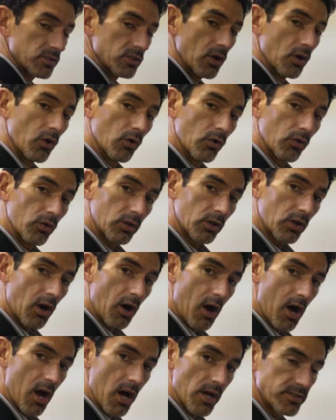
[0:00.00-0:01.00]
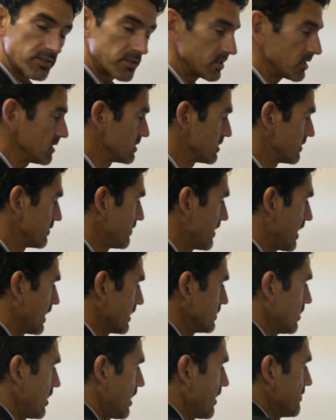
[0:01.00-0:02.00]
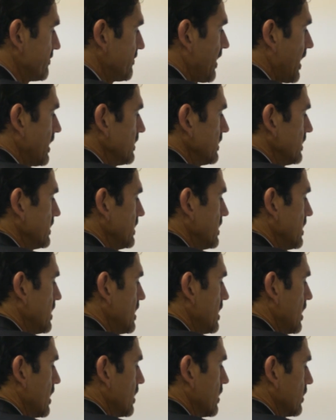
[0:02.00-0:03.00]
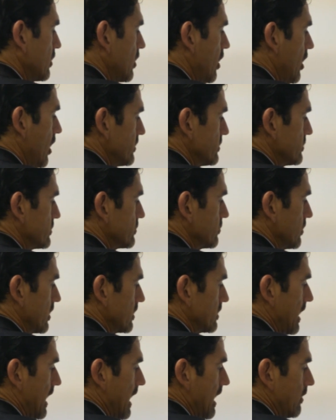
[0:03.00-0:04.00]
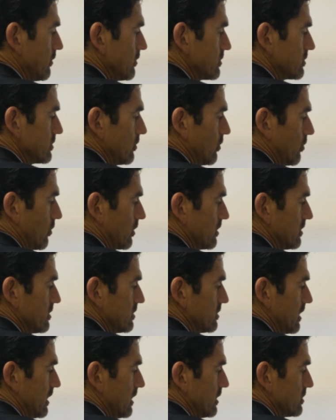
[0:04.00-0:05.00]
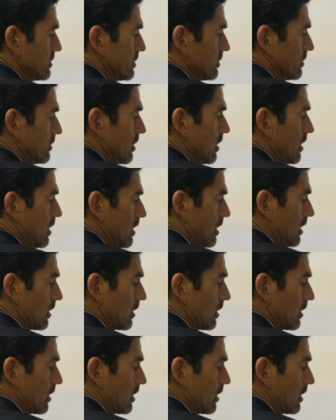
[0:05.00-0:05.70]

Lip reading: So cost is a factor. And finally, construct. How is the organization